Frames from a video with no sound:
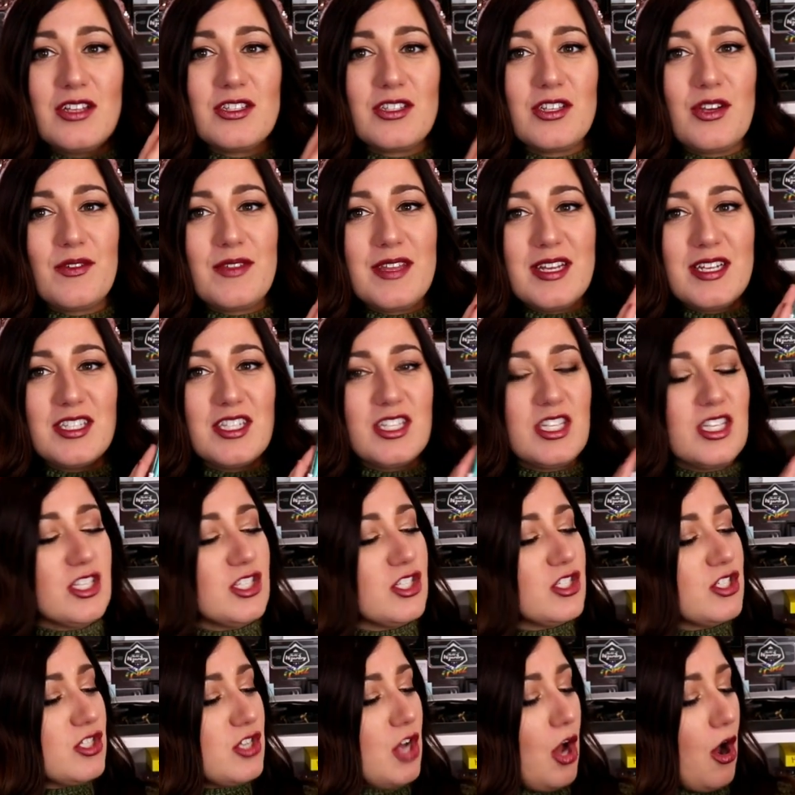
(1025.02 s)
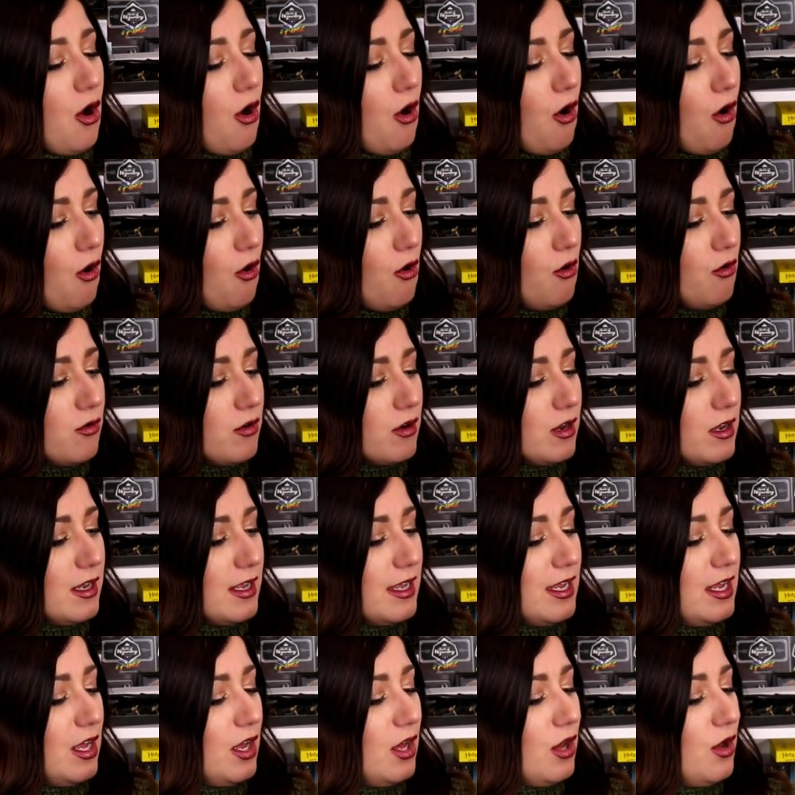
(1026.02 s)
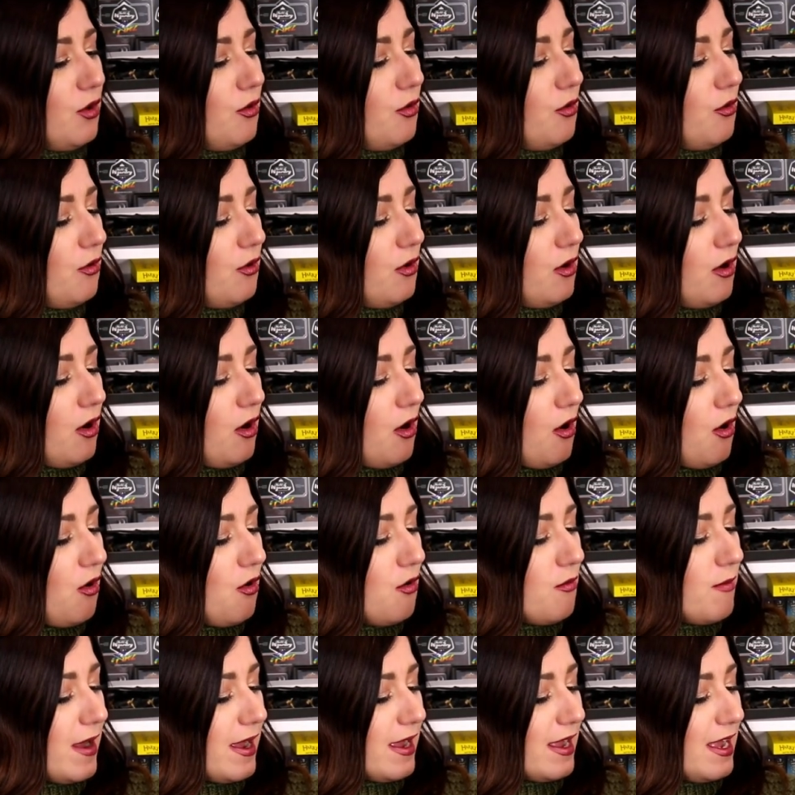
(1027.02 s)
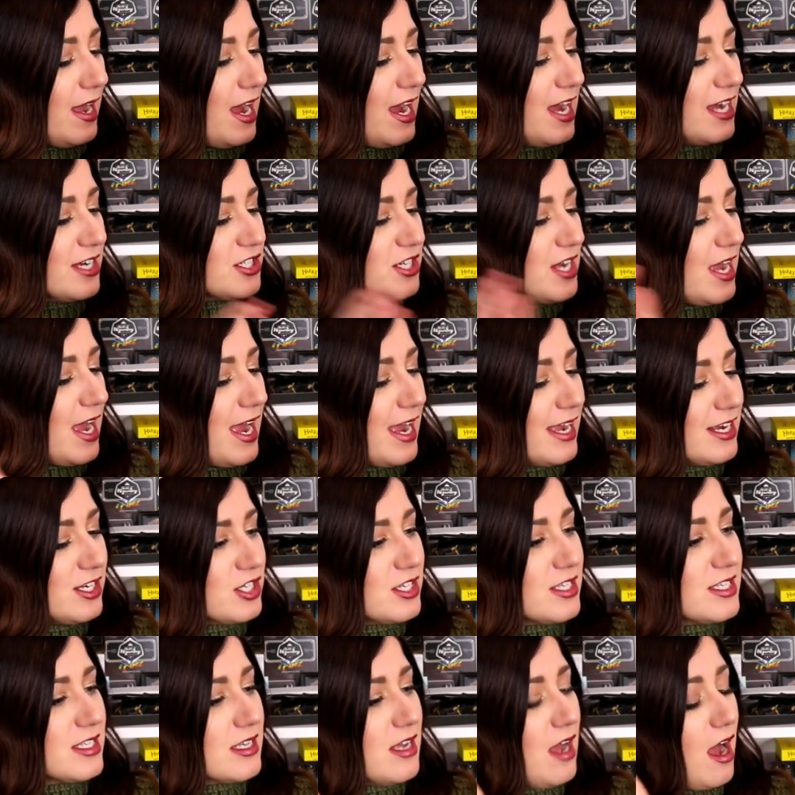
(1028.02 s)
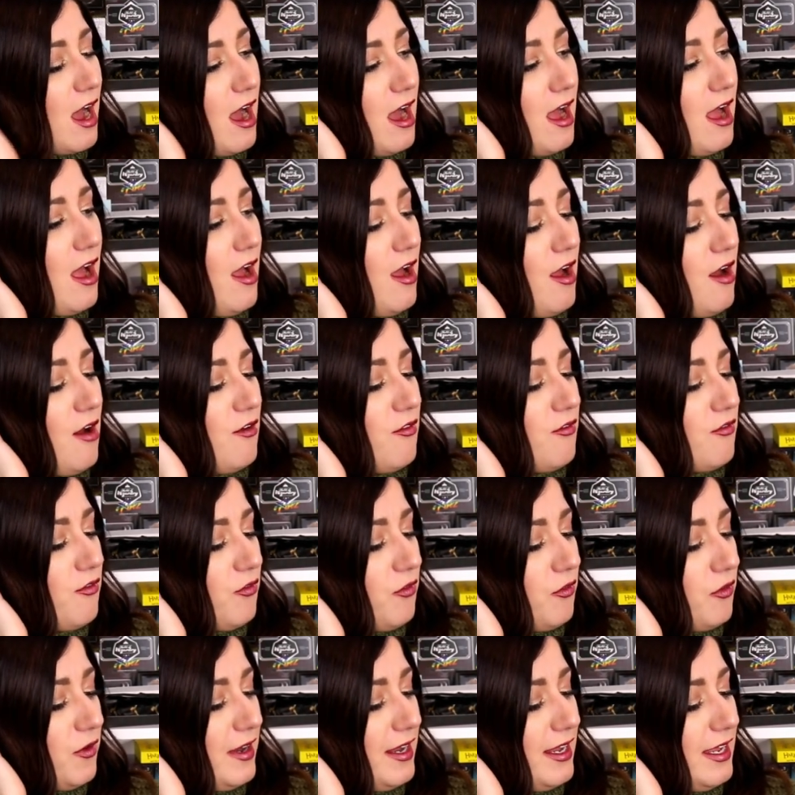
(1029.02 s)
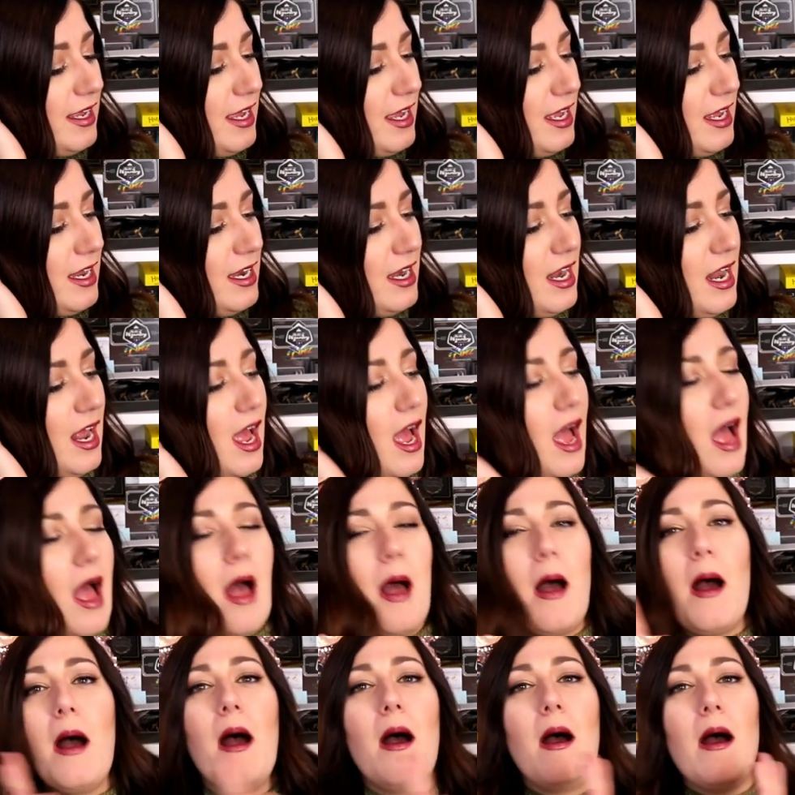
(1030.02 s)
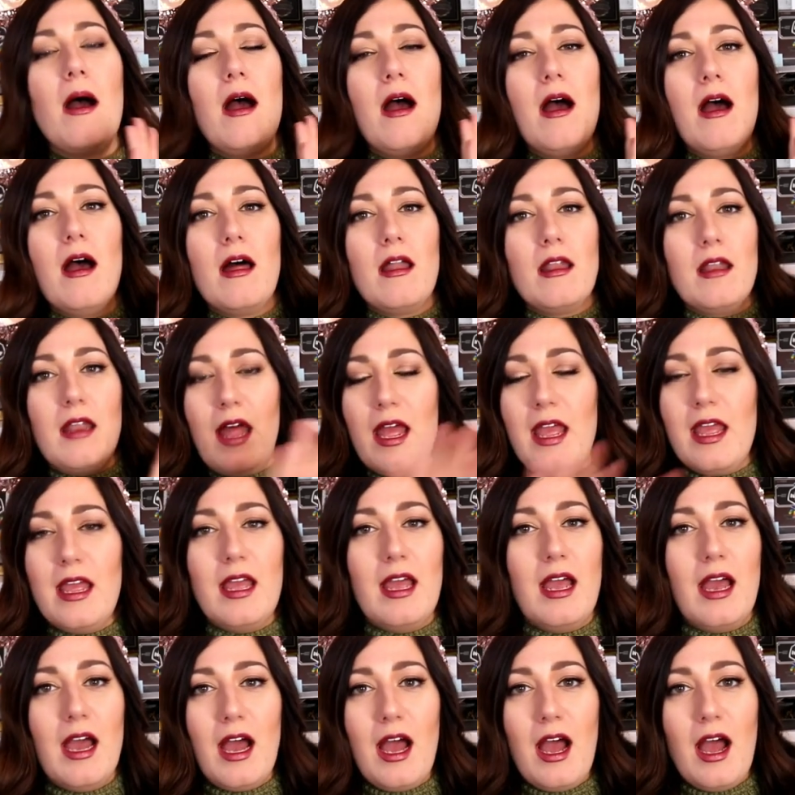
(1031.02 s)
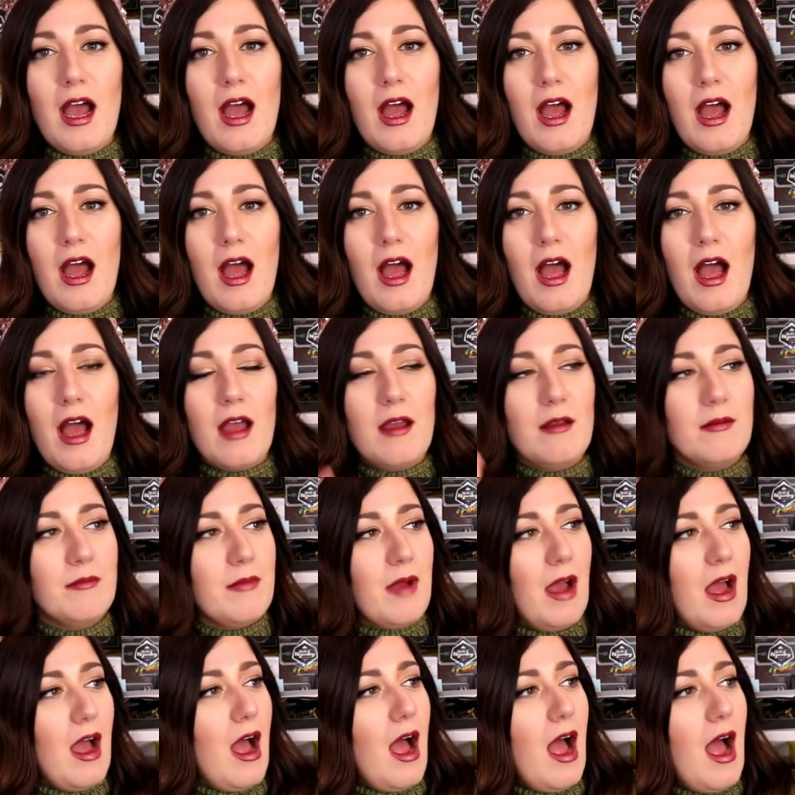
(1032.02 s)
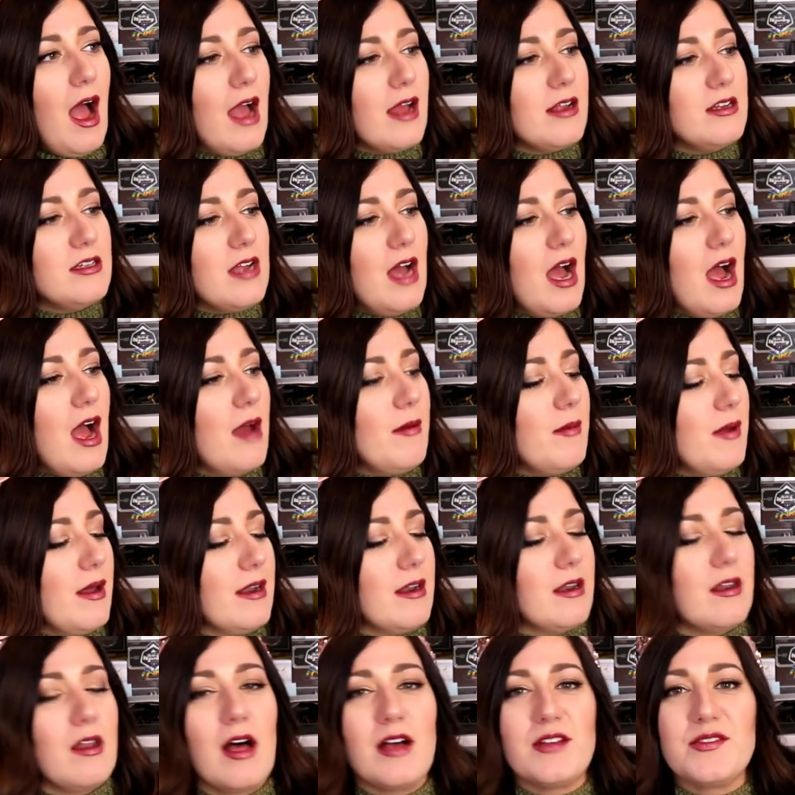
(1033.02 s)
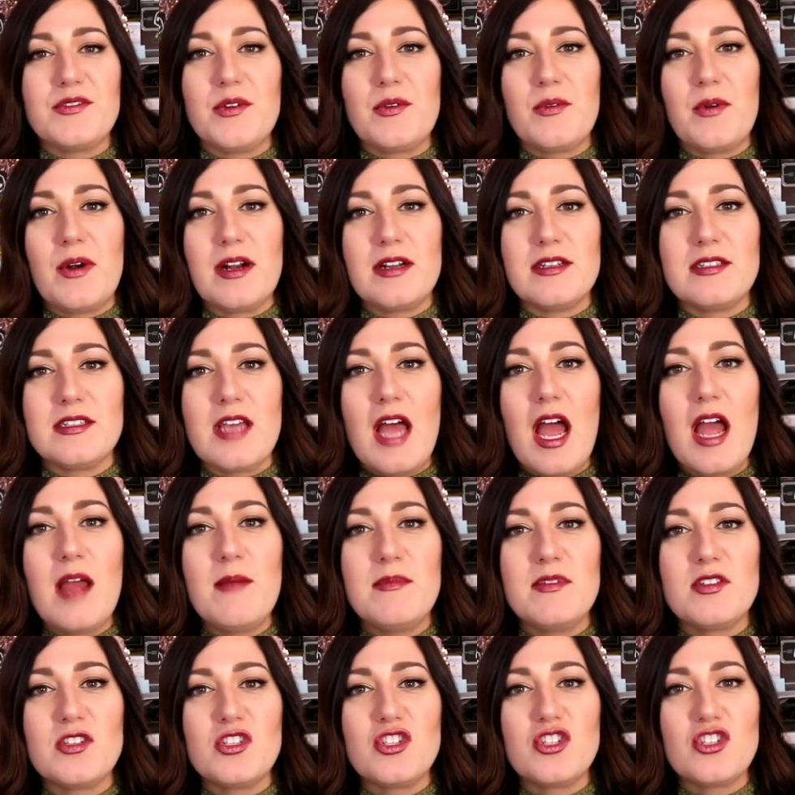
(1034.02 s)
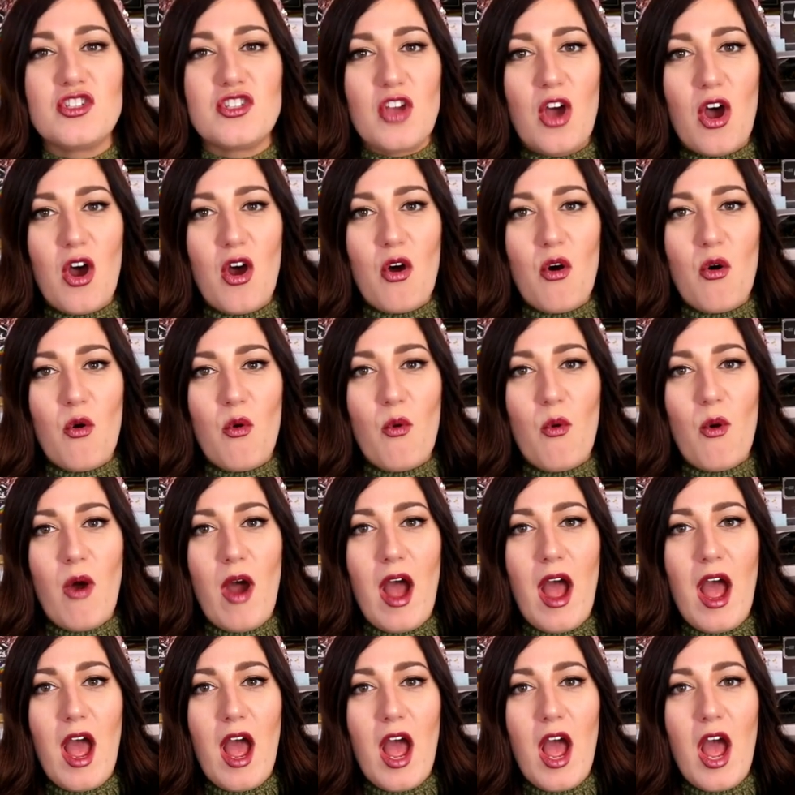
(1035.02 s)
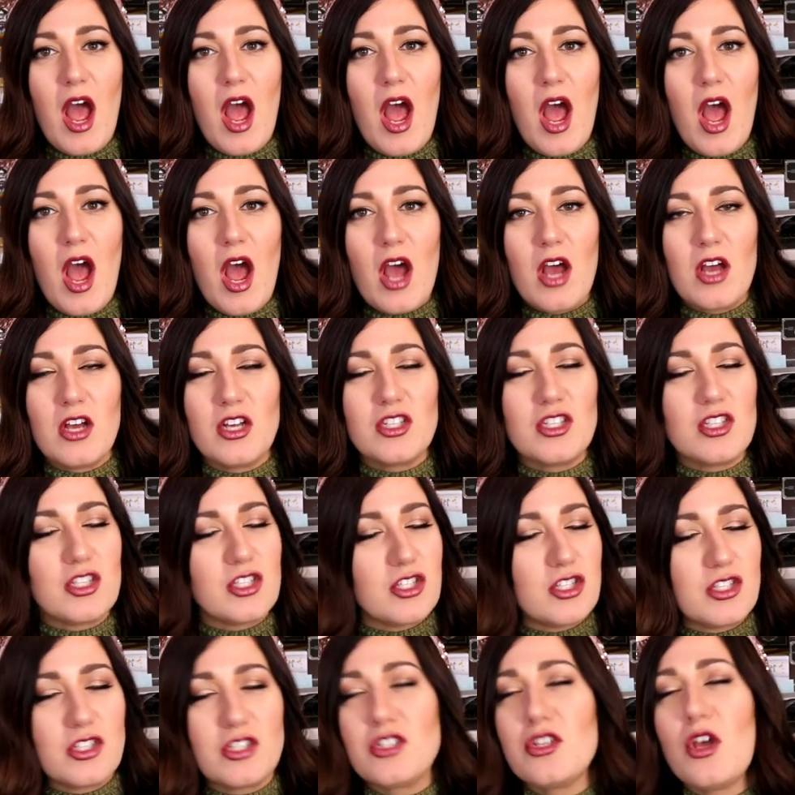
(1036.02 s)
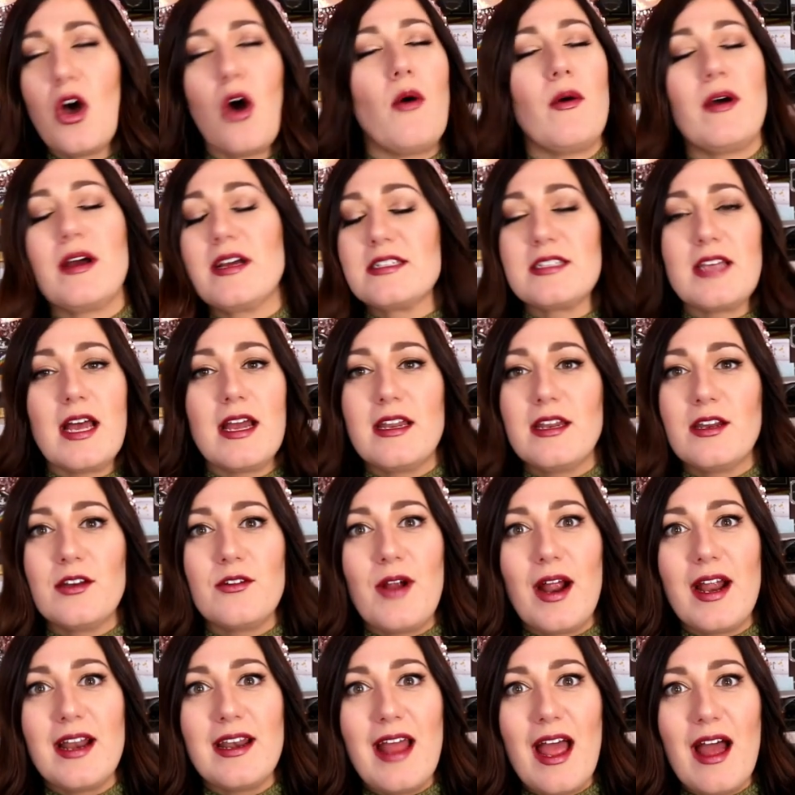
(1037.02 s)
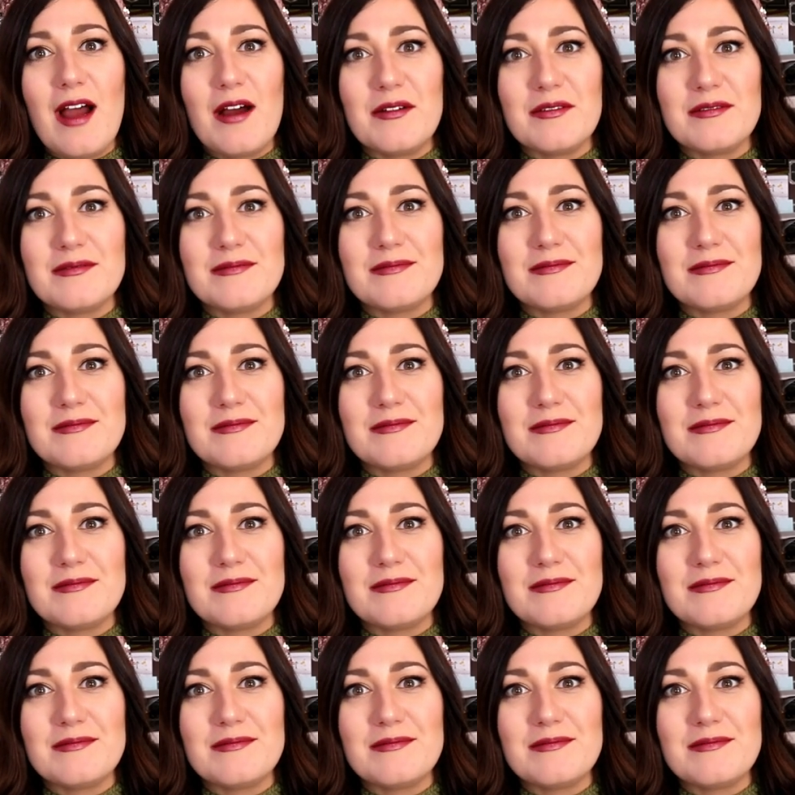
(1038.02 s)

So this is totally cool. Oh my gosh. I just got freaking like I'm I, I'm at a loss for words. I'm so so excited right now.